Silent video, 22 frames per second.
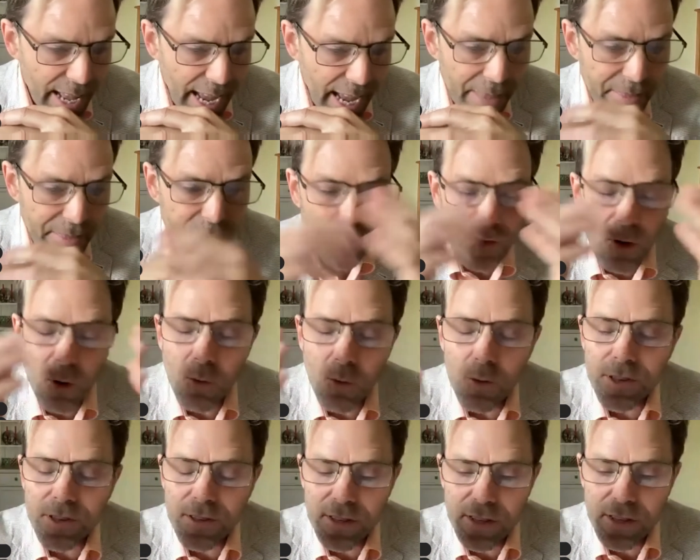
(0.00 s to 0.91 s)
And then, of
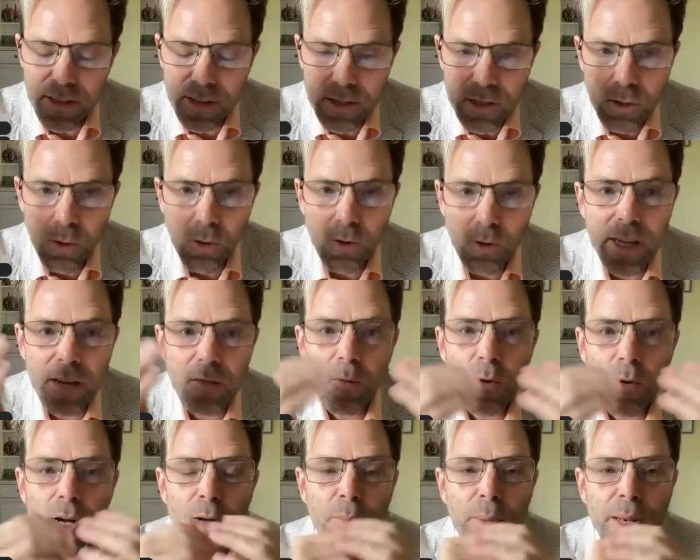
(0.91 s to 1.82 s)
course, talking of
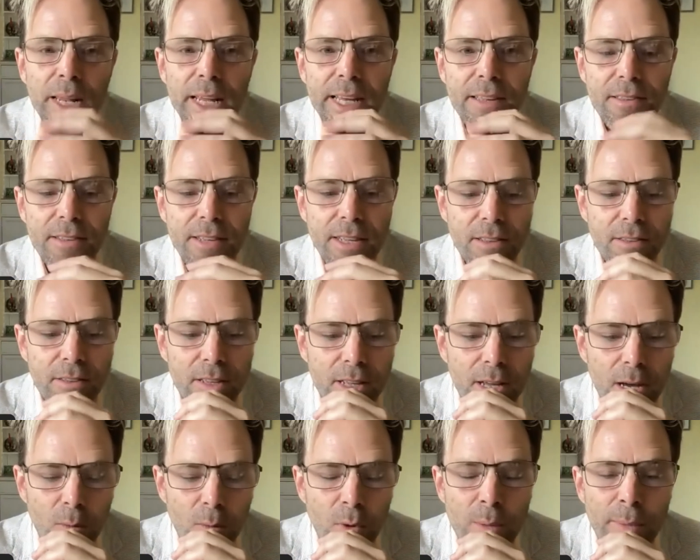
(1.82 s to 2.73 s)
workplaces,
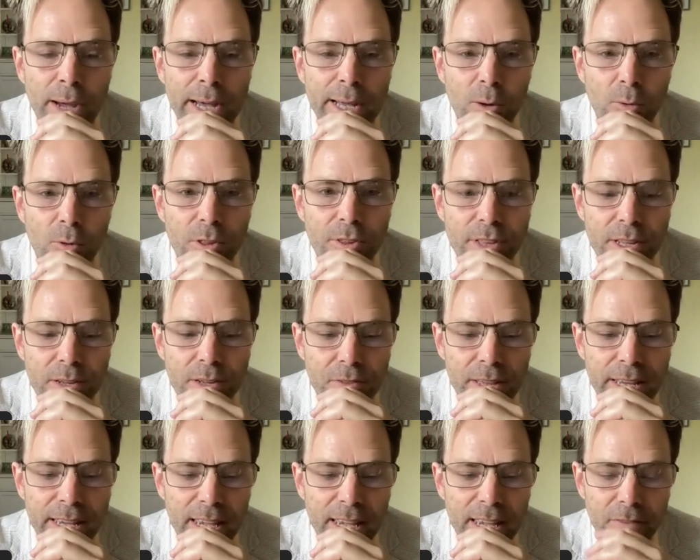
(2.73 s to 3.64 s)
we might also
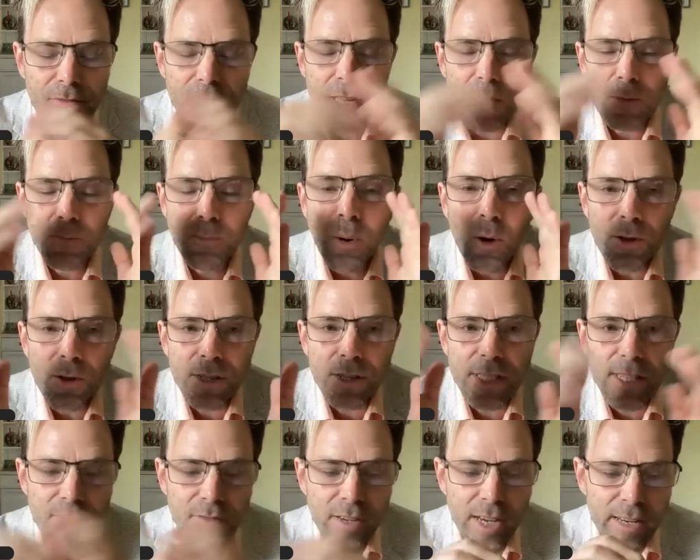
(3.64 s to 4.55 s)
think, if this
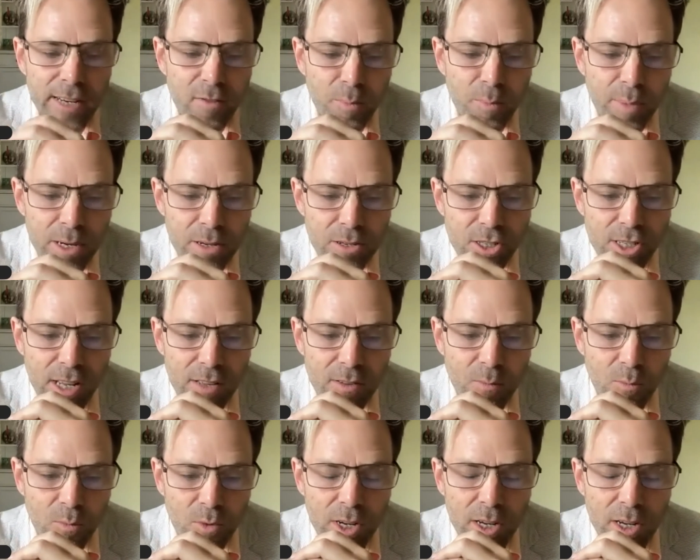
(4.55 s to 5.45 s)
positive kind of approach
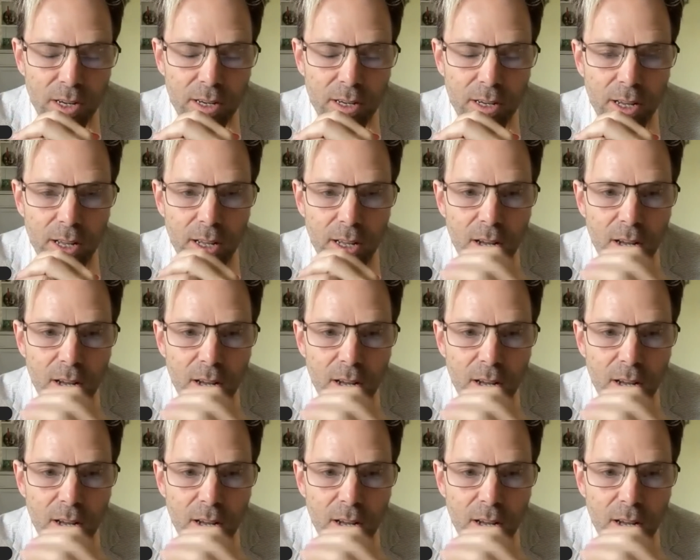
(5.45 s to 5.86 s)
doesn't work,